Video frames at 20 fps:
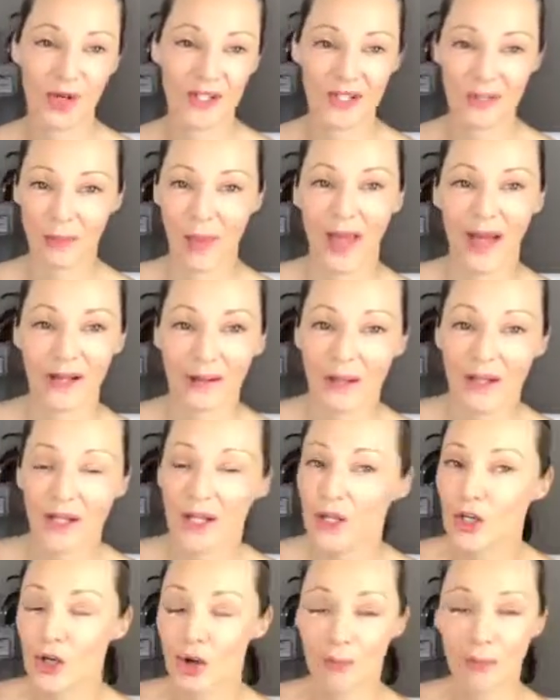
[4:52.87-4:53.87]
It's about,
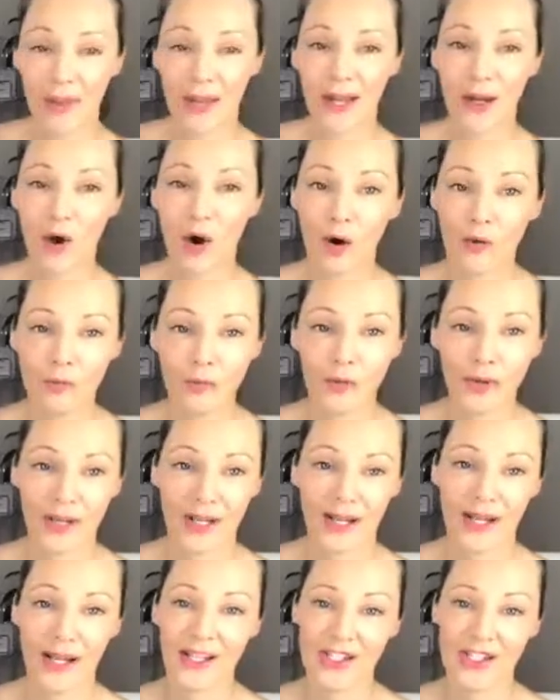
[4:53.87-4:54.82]
you know, being confident.